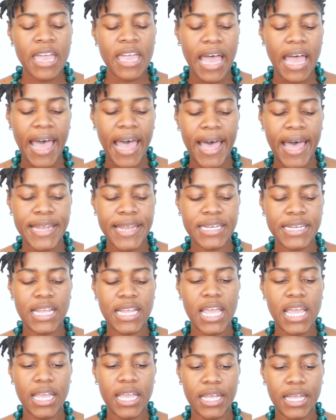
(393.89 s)
And
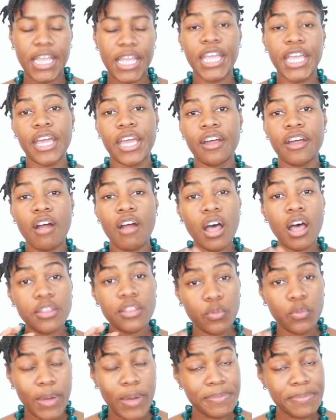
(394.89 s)
here on
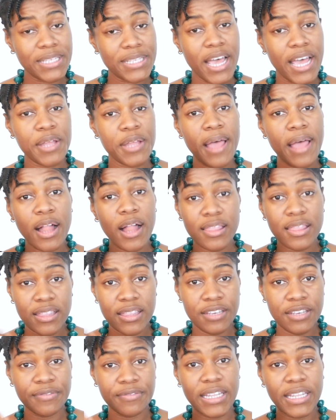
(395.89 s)
the website, I'll
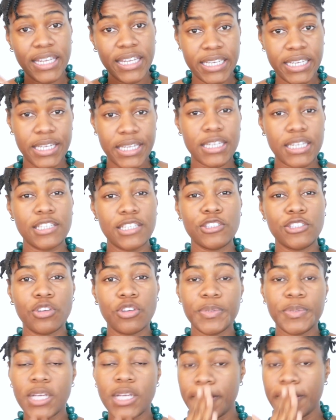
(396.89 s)
leave the link in the
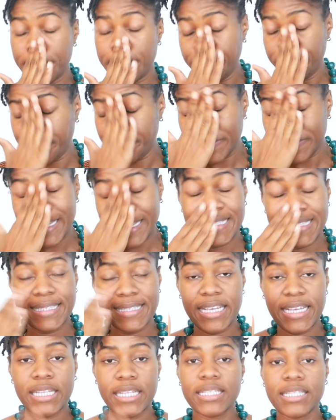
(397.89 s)
description. They
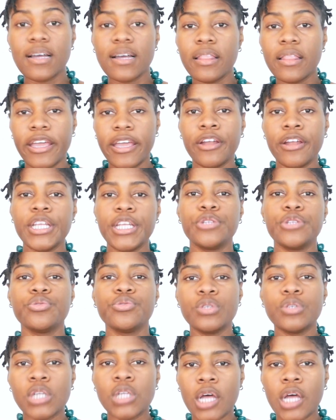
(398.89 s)
state clearly,
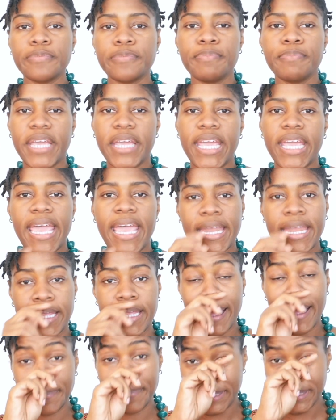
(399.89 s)
do not pay
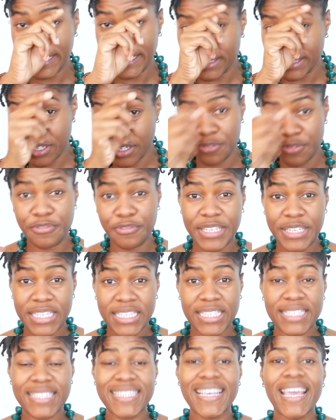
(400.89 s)
any application
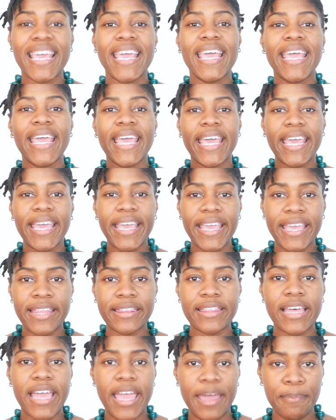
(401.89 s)
fees
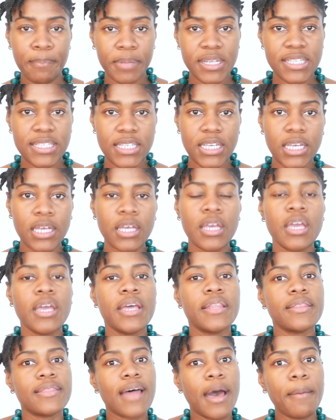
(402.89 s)
in the embassy.
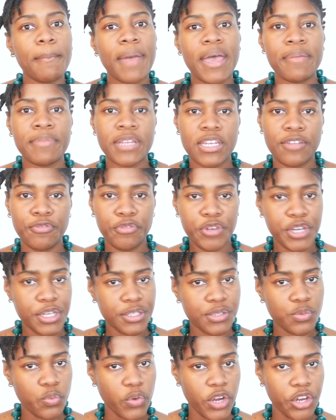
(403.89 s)
That might be
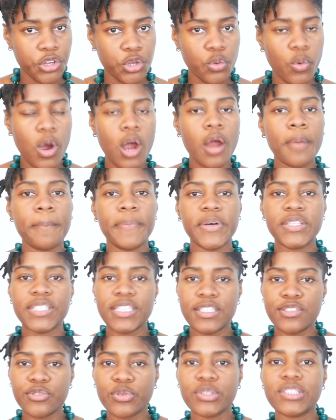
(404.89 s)
different where you are, but
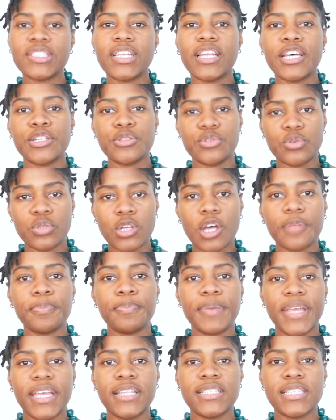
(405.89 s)
in Switzerland, do
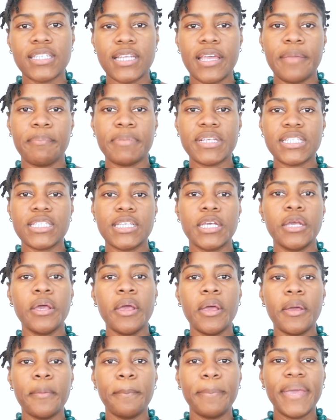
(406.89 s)
not pay it in the embassy.
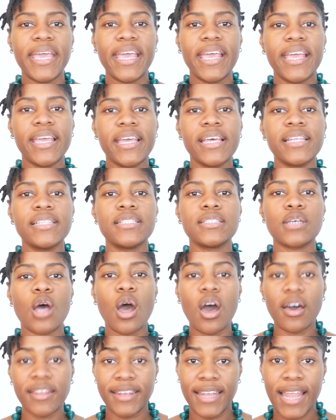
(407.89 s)
Pay it
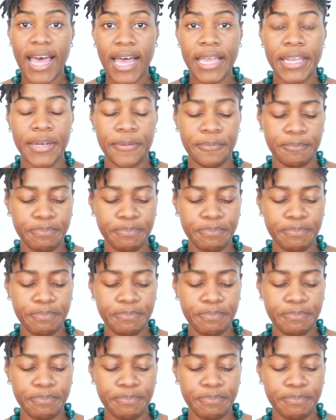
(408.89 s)
online.